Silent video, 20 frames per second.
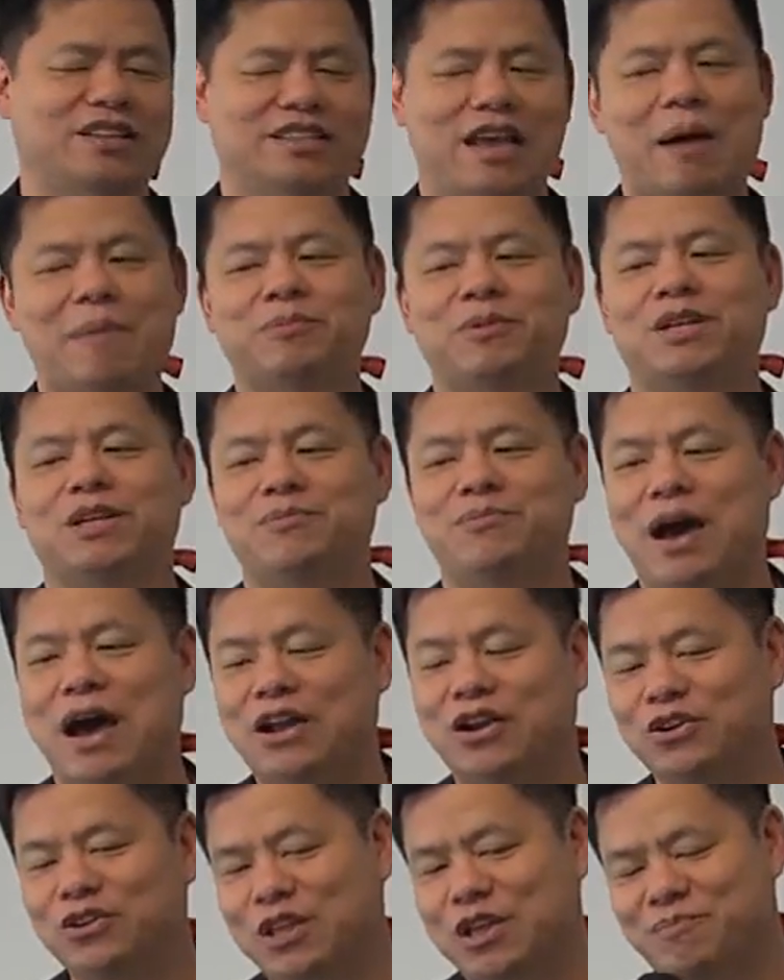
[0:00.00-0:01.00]
adopted a
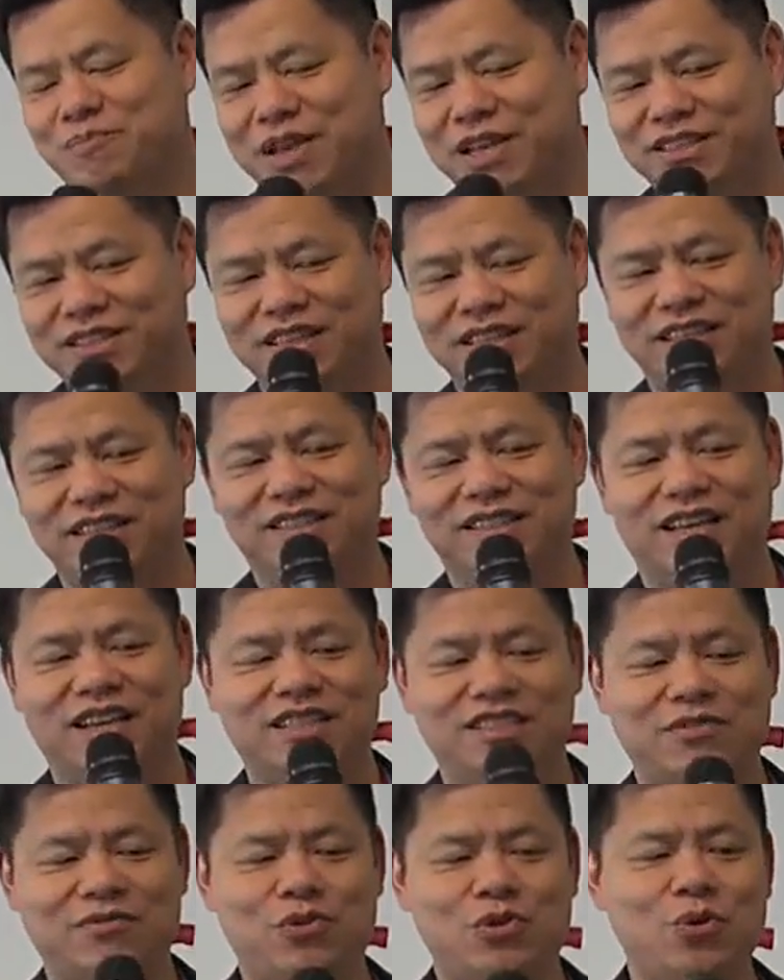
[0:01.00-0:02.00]
model that basically
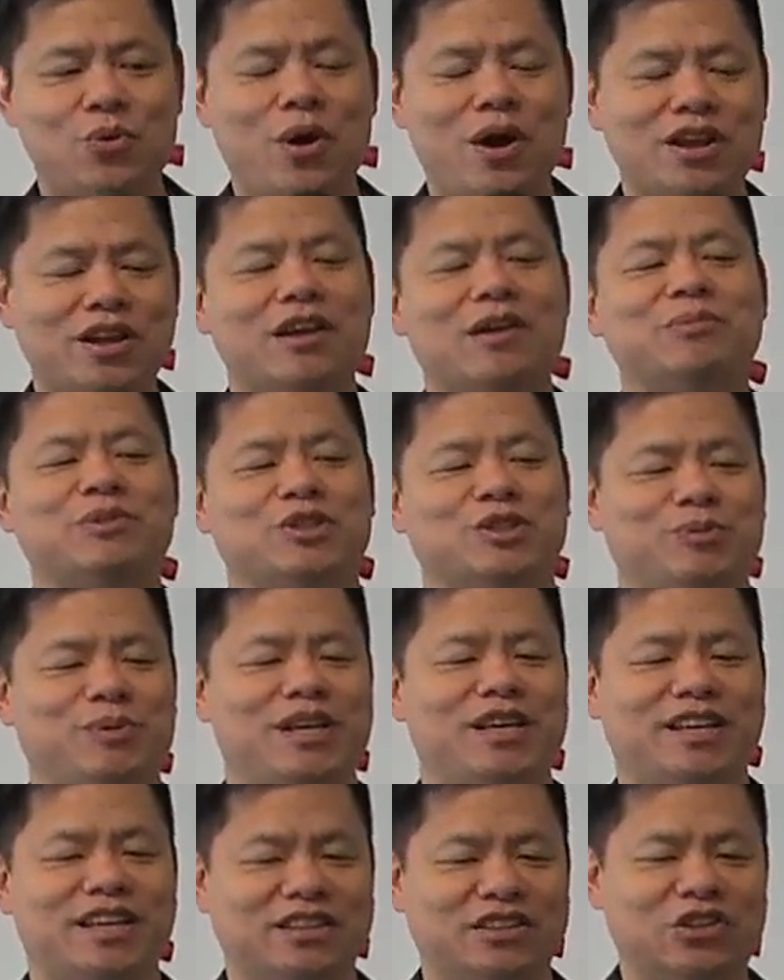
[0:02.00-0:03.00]
says if you want to come to
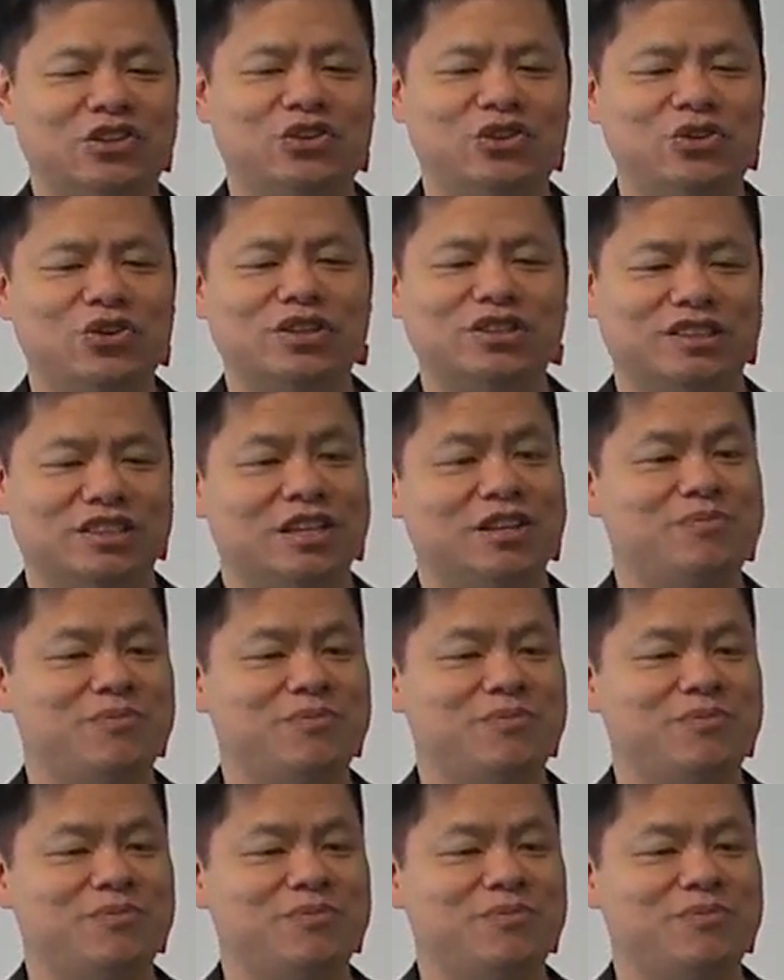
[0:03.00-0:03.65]
speak at the New York City